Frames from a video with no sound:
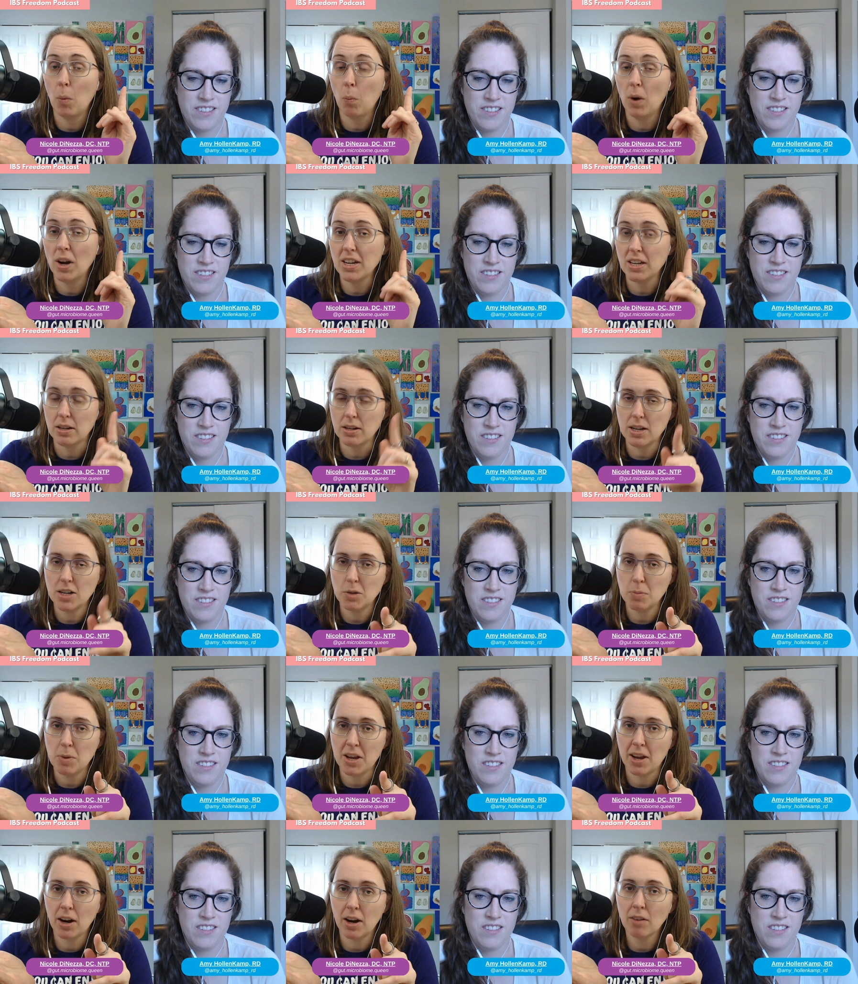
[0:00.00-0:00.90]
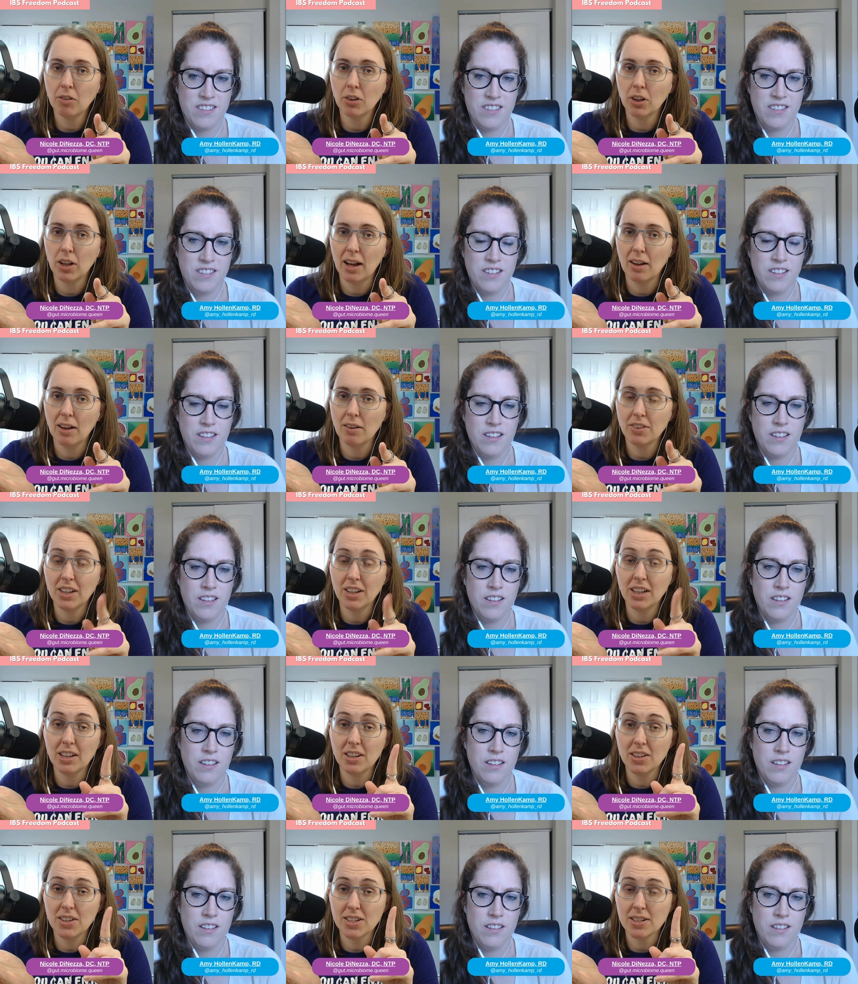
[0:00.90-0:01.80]
Speaker 1: But what you need to be careful of
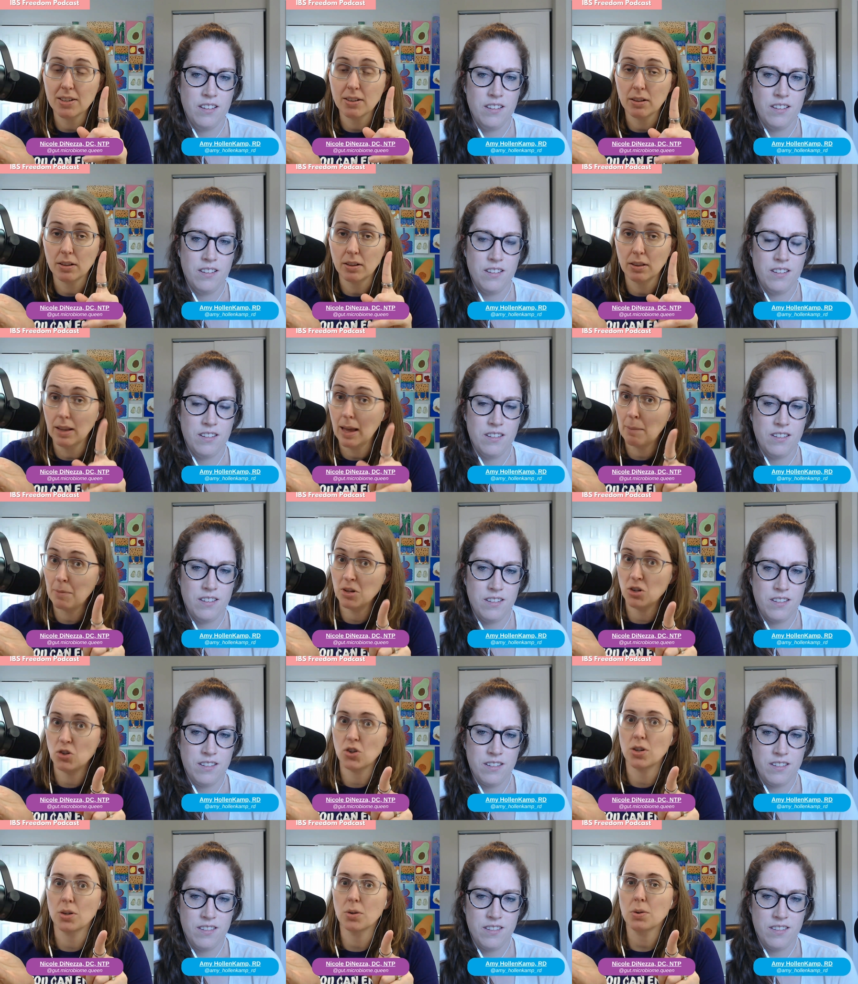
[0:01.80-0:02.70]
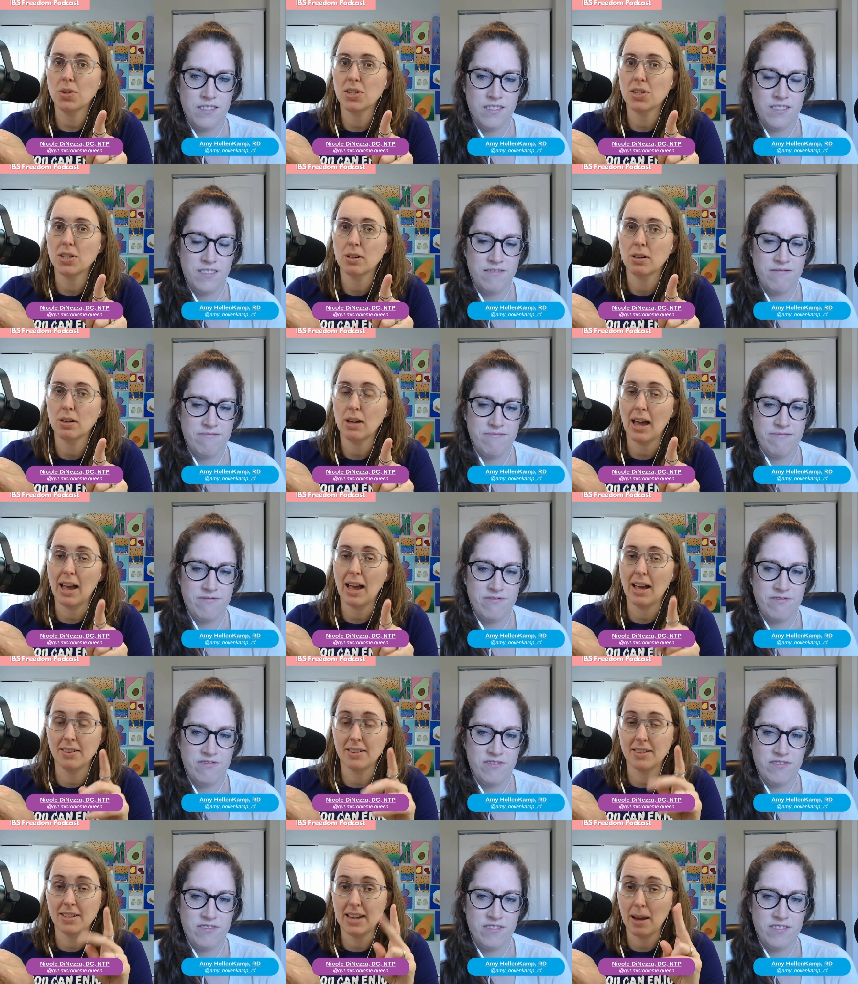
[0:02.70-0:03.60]
is lemon juice
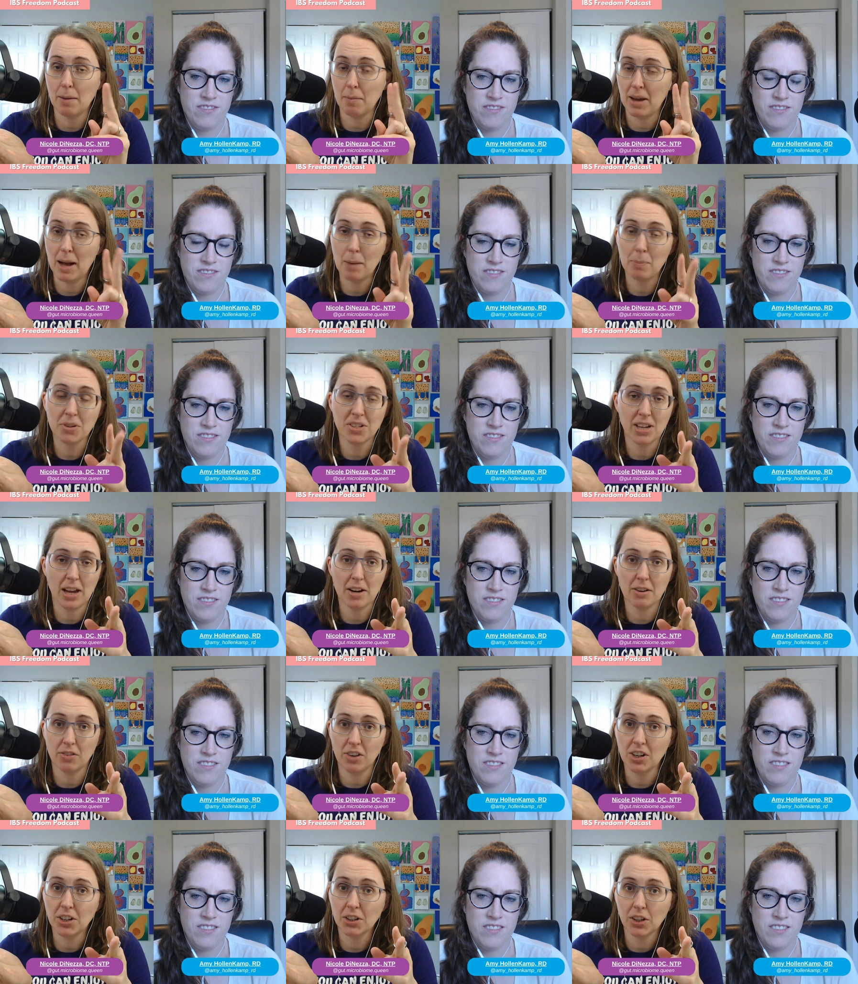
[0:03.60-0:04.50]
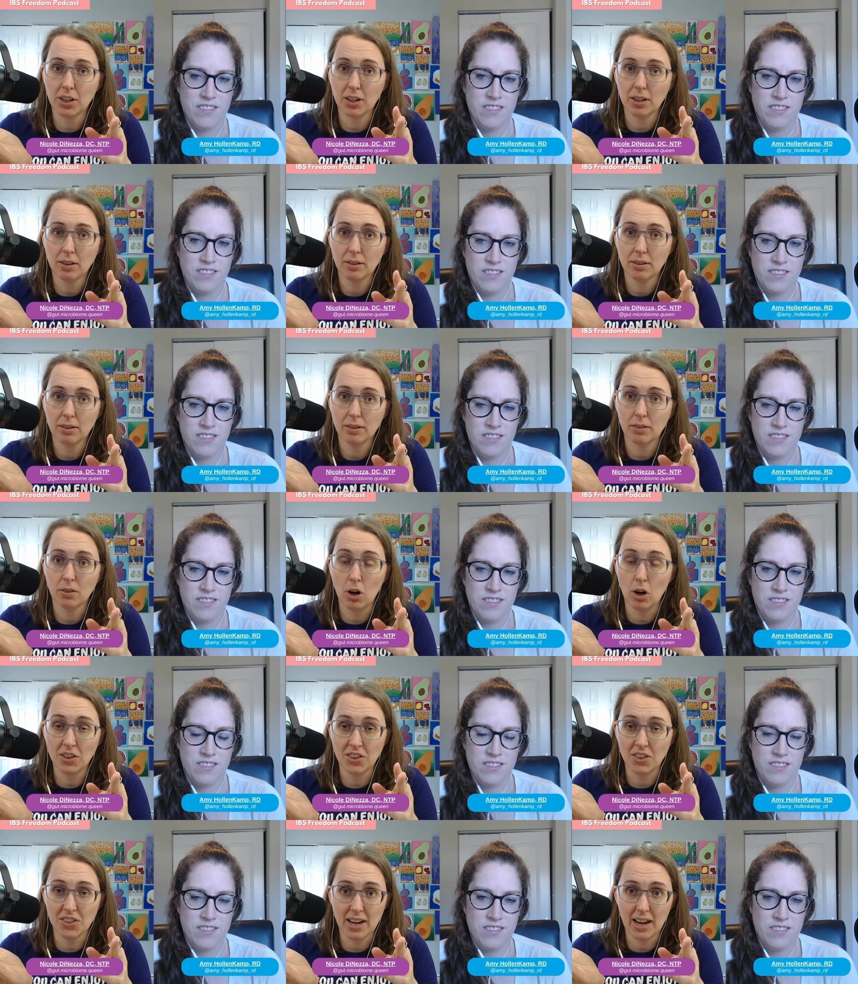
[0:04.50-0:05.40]
and damn apple cider vinegar
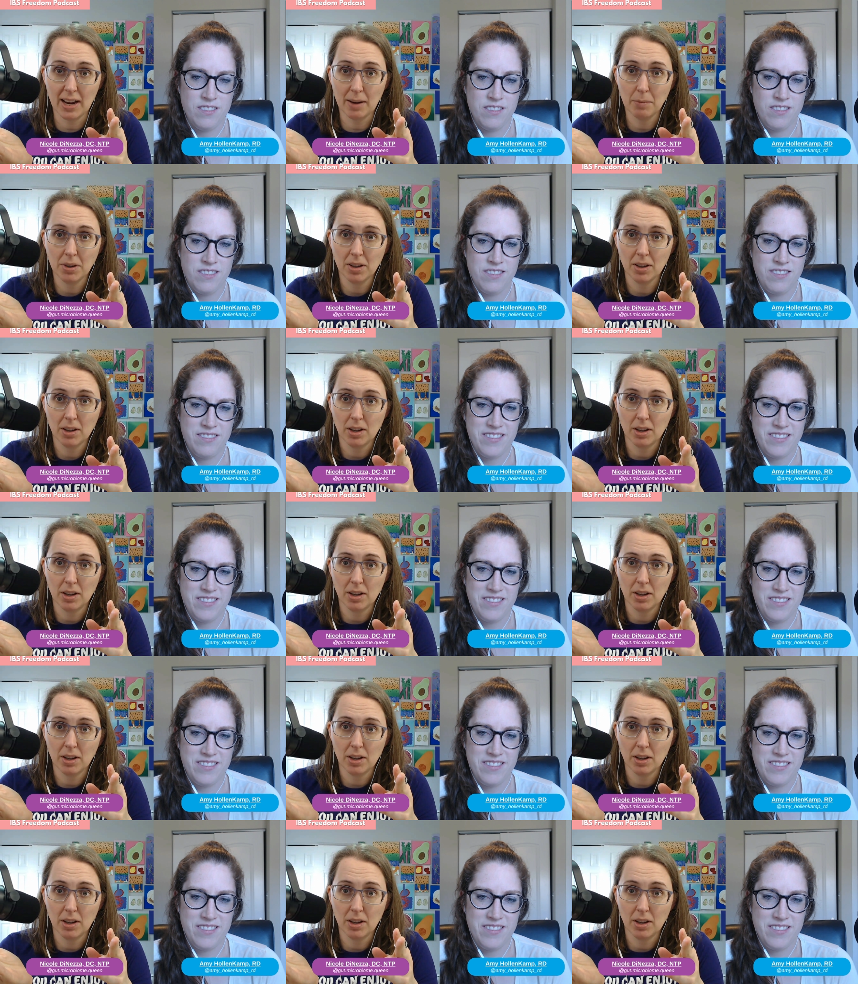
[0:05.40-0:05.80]
all the time.